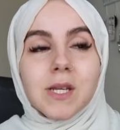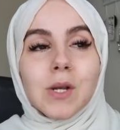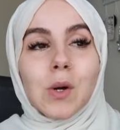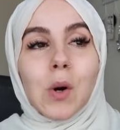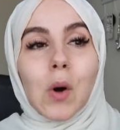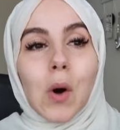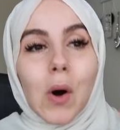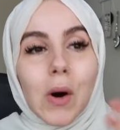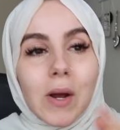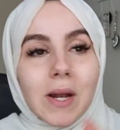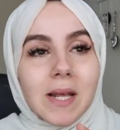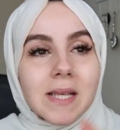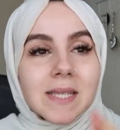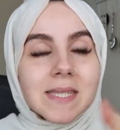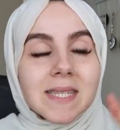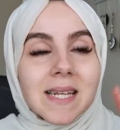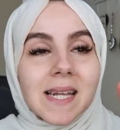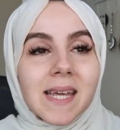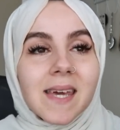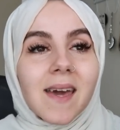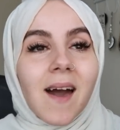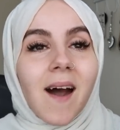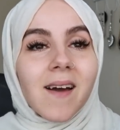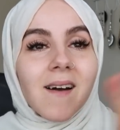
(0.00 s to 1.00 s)
and
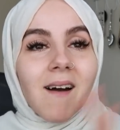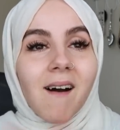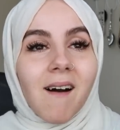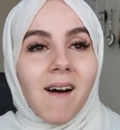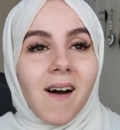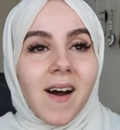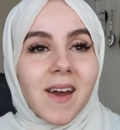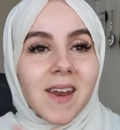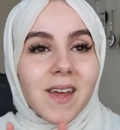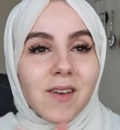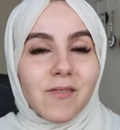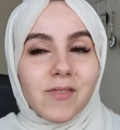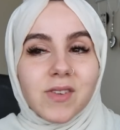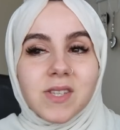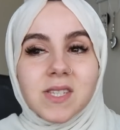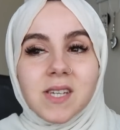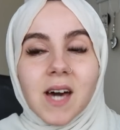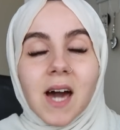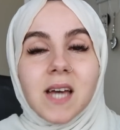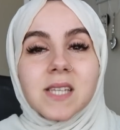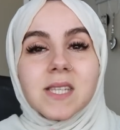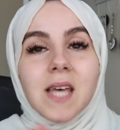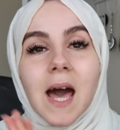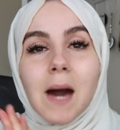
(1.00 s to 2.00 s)
honestly I can't
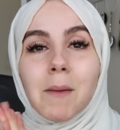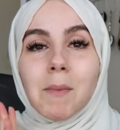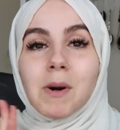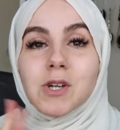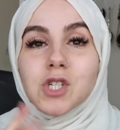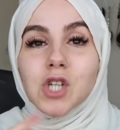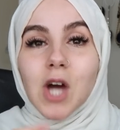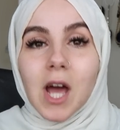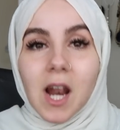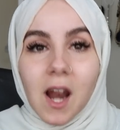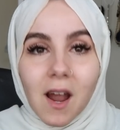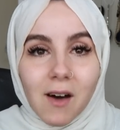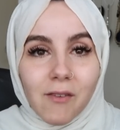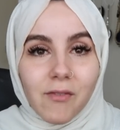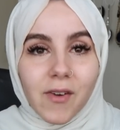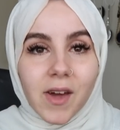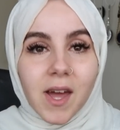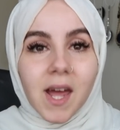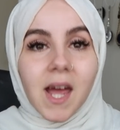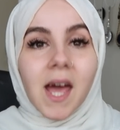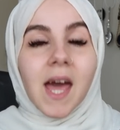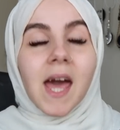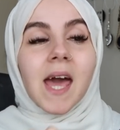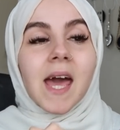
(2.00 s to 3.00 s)
emphasize how much I love
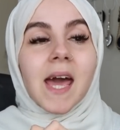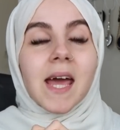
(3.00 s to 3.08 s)
it